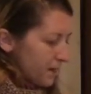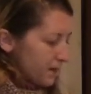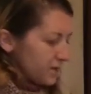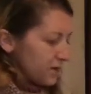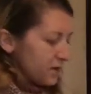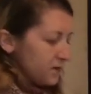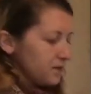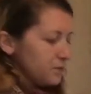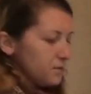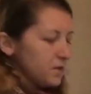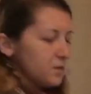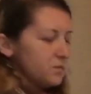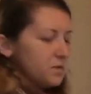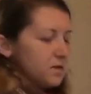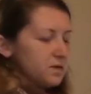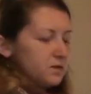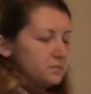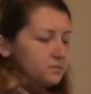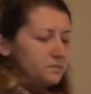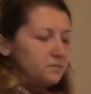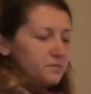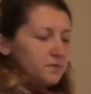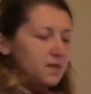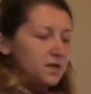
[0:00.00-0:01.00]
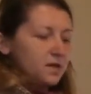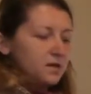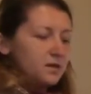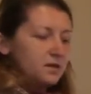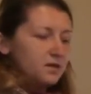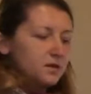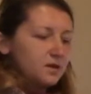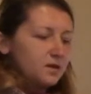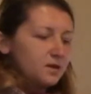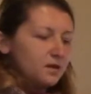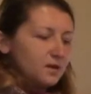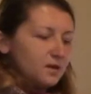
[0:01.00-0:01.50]
I don't know, maybe
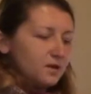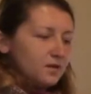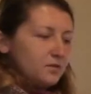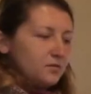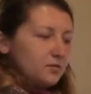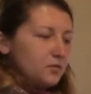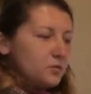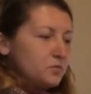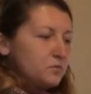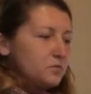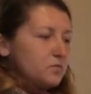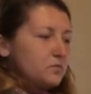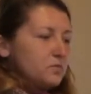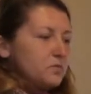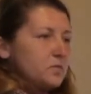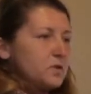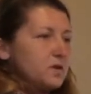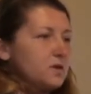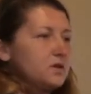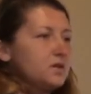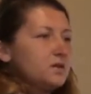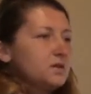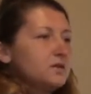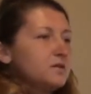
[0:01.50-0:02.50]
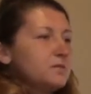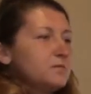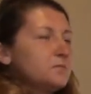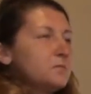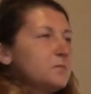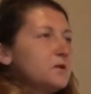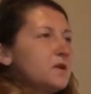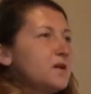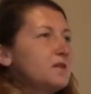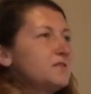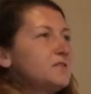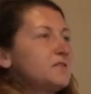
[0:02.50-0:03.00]
from
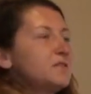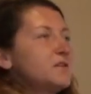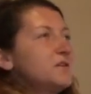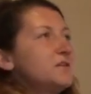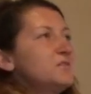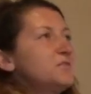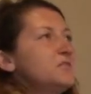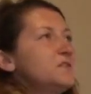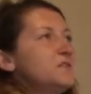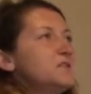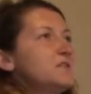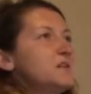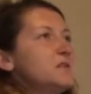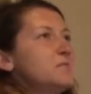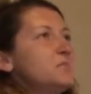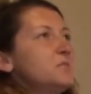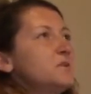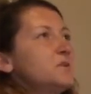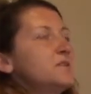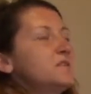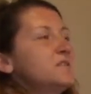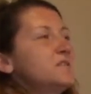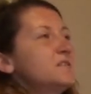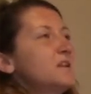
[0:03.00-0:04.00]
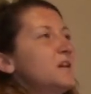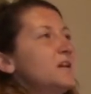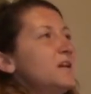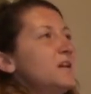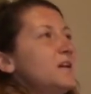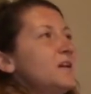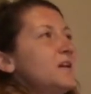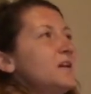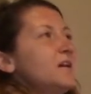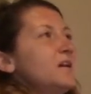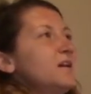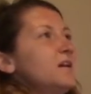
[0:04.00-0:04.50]
my other life example,
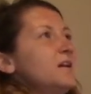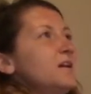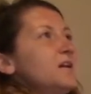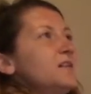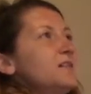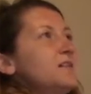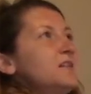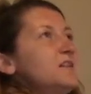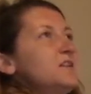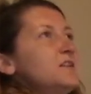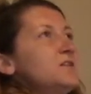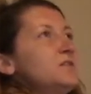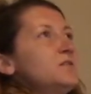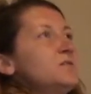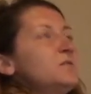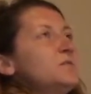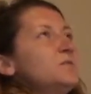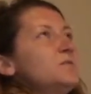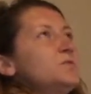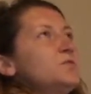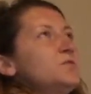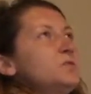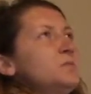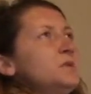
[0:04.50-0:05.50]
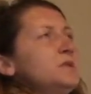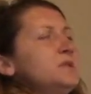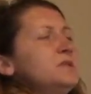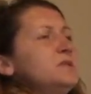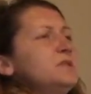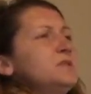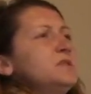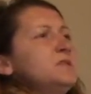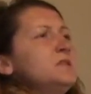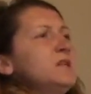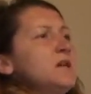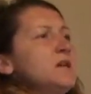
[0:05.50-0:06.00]
I think it took
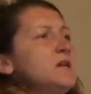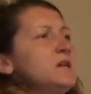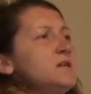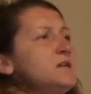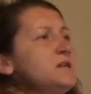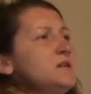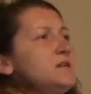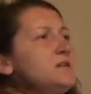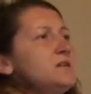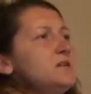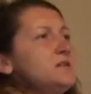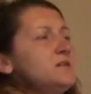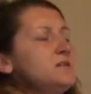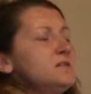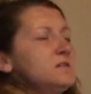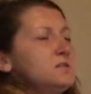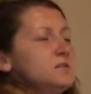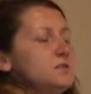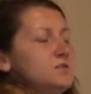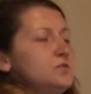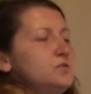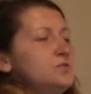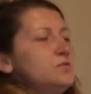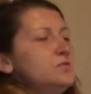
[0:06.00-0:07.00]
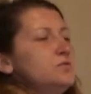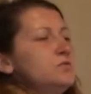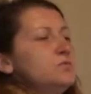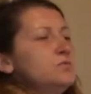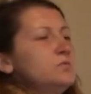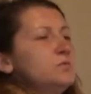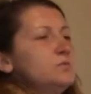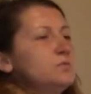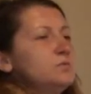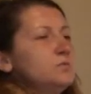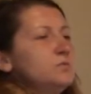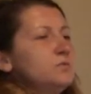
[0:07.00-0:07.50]
me 10 years
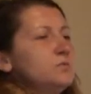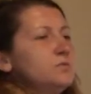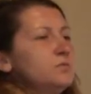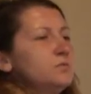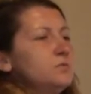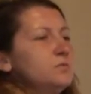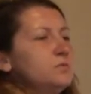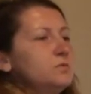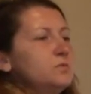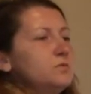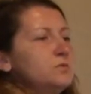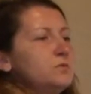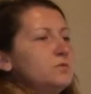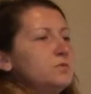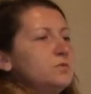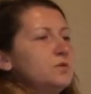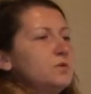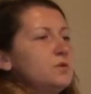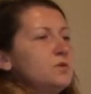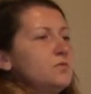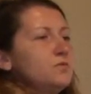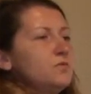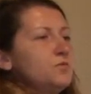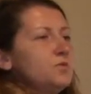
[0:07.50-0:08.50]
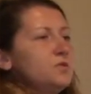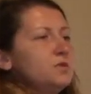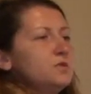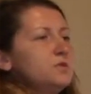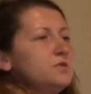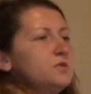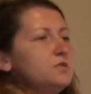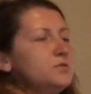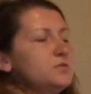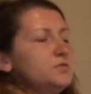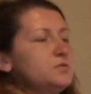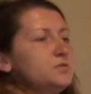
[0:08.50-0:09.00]
to
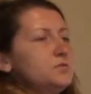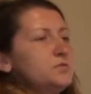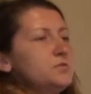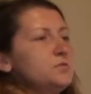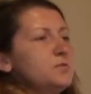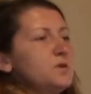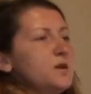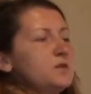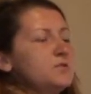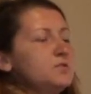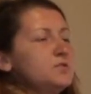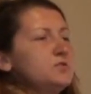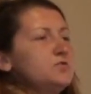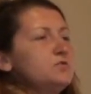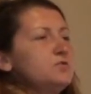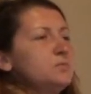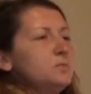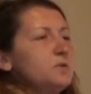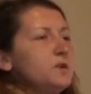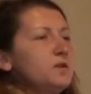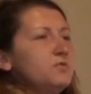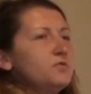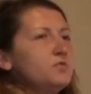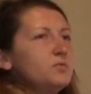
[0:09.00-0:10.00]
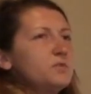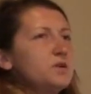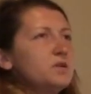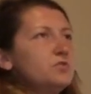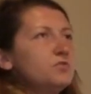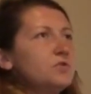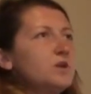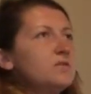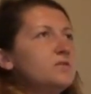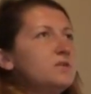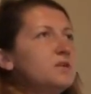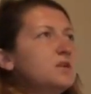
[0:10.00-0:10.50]
apply for my
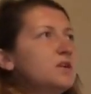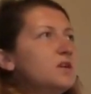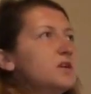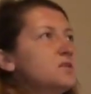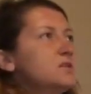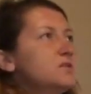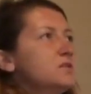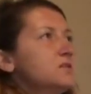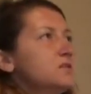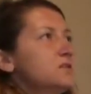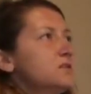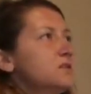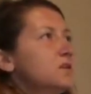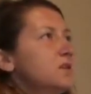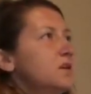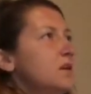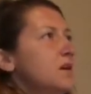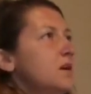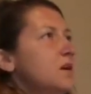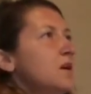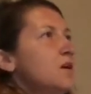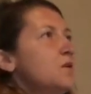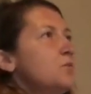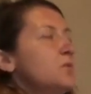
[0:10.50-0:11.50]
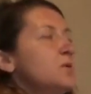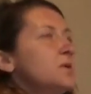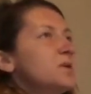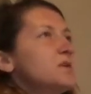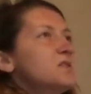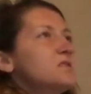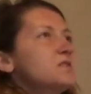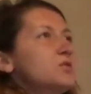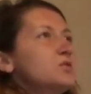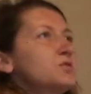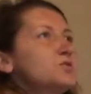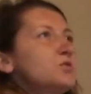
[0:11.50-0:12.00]
driving license,
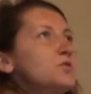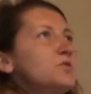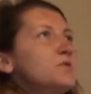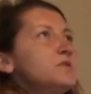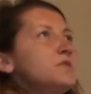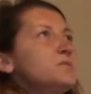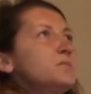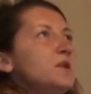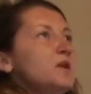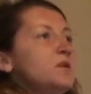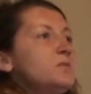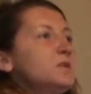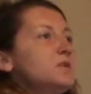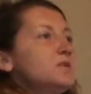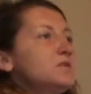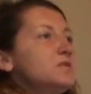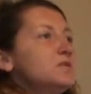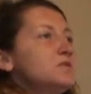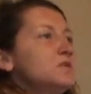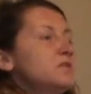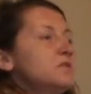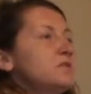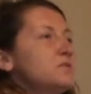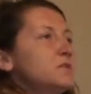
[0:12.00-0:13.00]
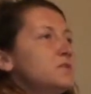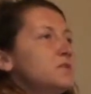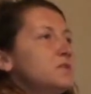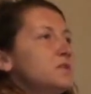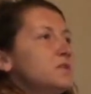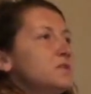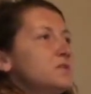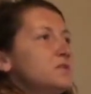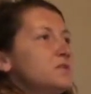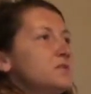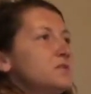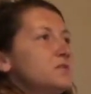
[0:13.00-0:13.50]
because I was always blaming the
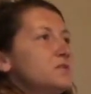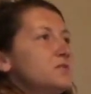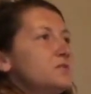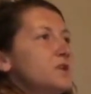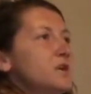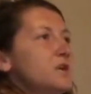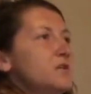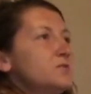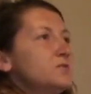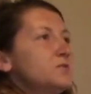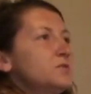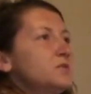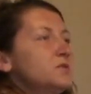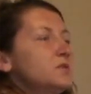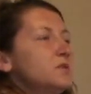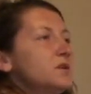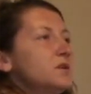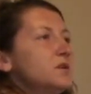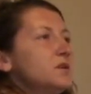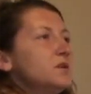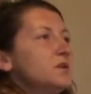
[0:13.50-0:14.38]
circumstances around.